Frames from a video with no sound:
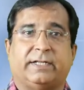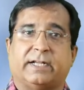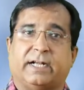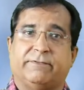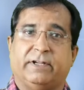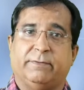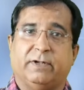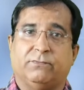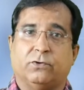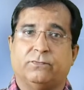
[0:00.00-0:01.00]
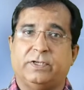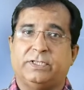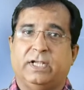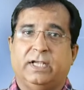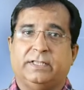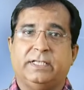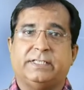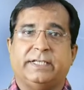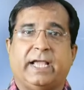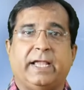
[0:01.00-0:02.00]
target variable for which
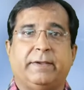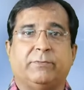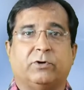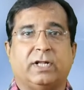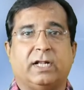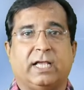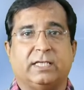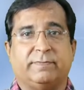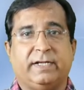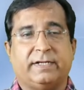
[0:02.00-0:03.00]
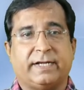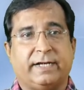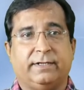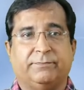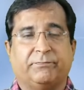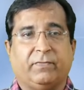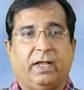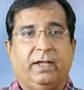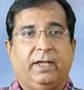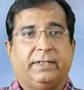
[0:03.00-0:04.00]
this AI model has been trained.
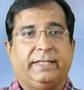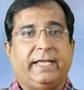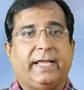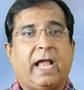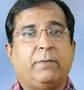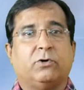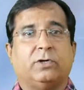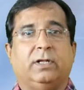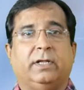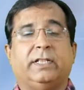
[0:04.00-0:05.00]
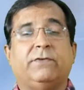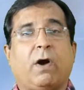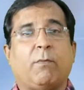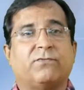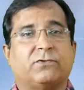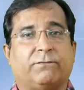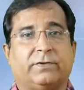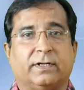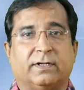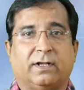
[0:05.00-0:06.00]
The AI model in the form of
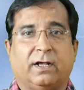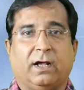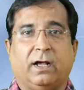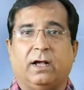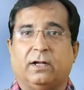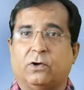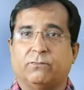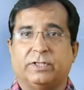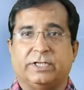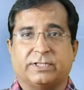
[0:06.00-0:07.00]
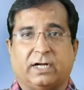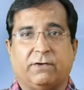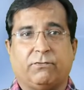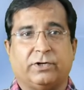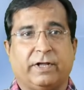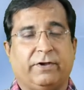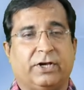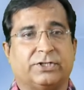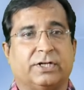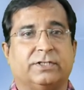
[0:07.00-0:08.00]
software along with the SCADA for
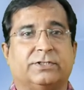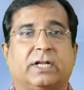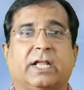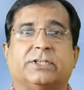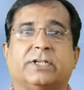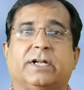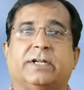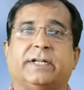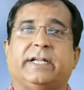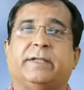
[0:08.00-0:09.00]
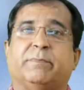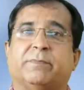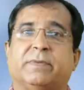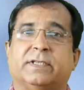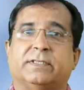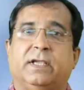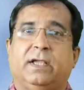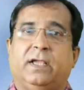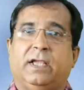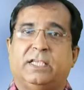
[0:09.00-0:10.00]
navigation, selection, training purpose
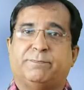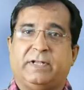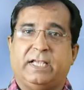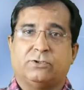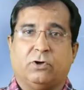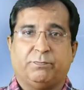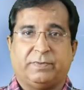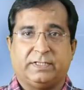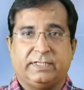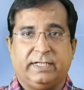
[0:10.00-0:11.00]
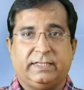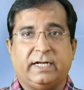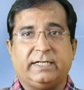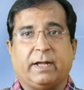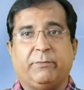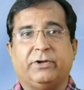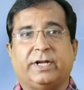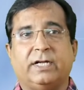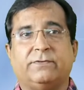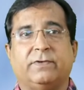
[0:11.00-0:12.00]
is placed on PC that
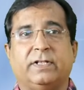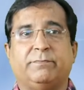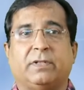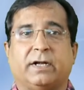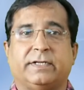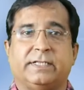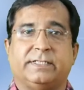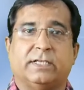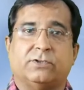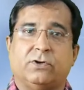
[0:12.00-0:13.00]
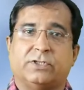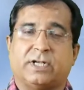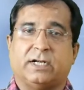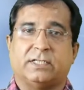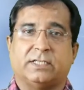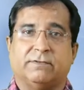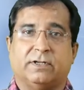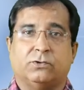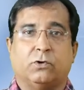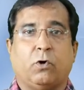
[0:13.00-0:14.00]
communicates with plant DCS or SCADA
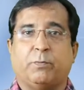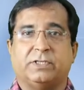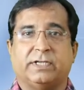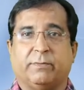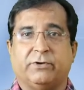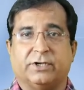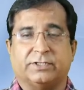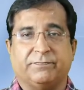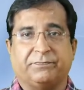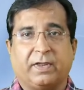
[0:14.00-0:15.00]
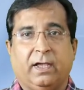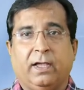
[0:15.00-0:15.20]
server through OPC communication,